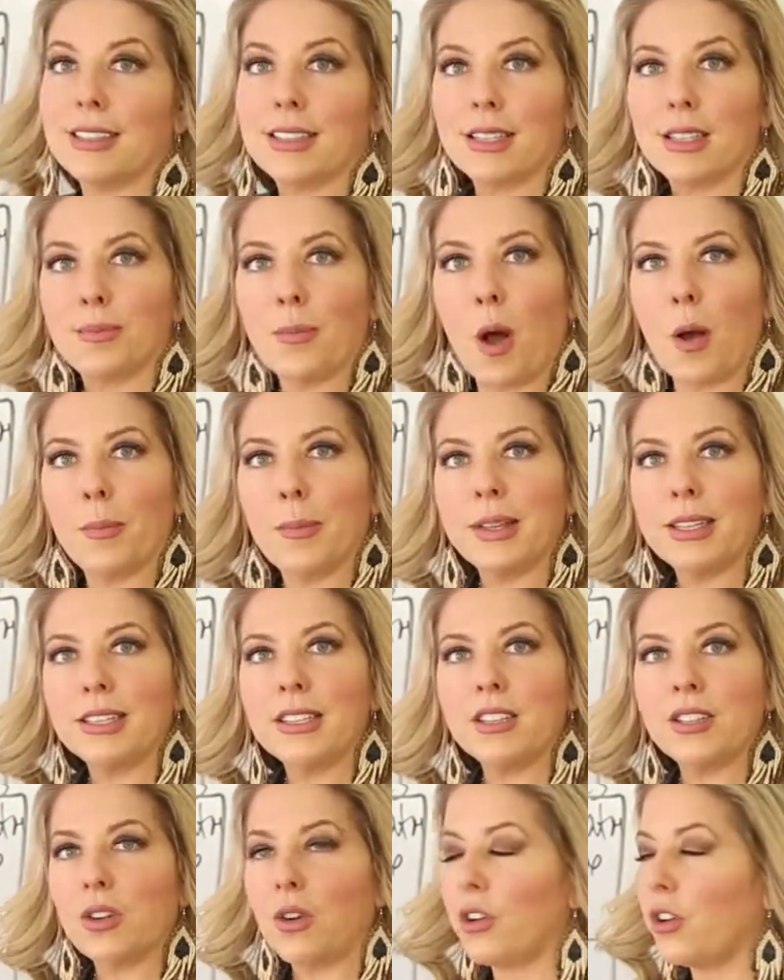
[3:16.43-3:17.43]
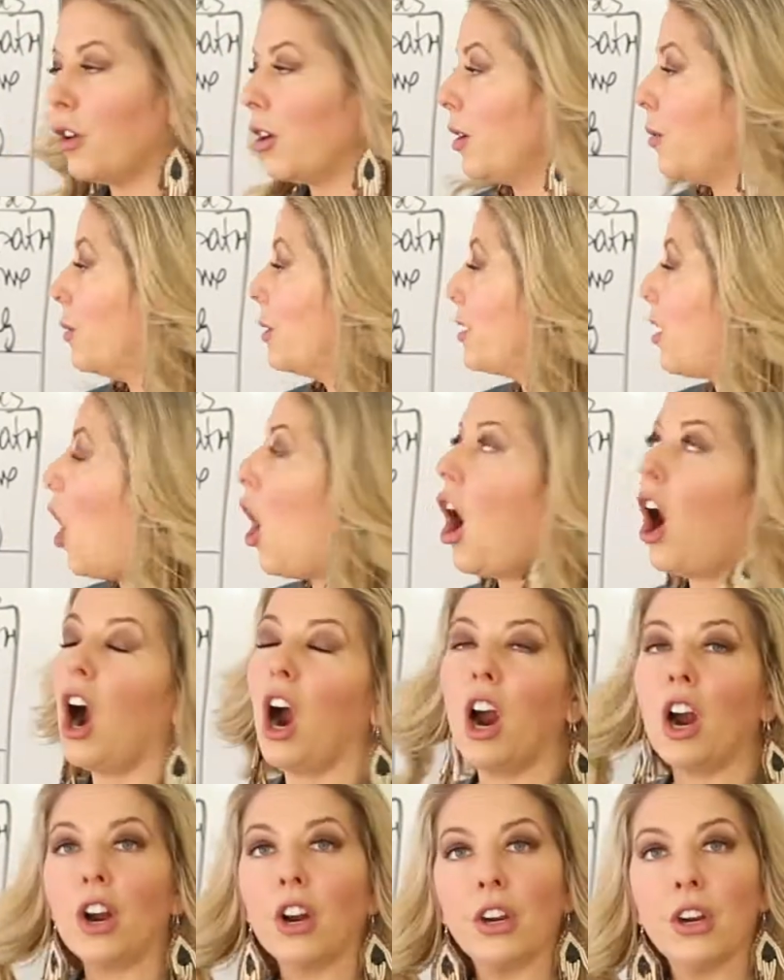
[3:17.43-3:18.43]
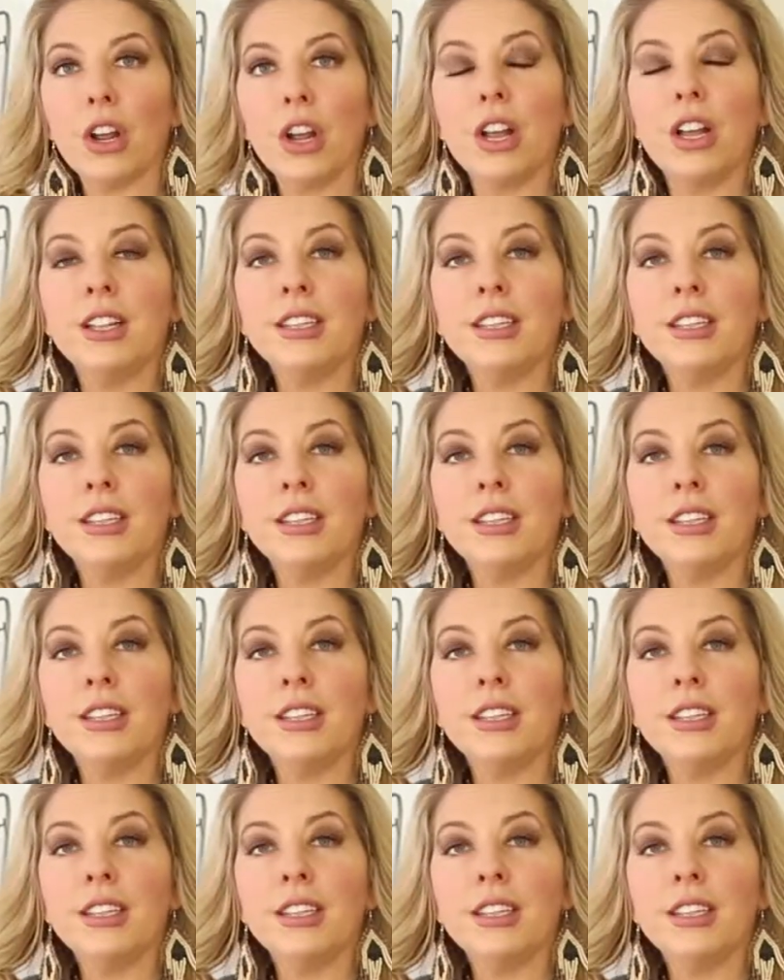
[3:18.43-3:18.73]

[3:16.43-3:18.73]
a small business owner, it was hard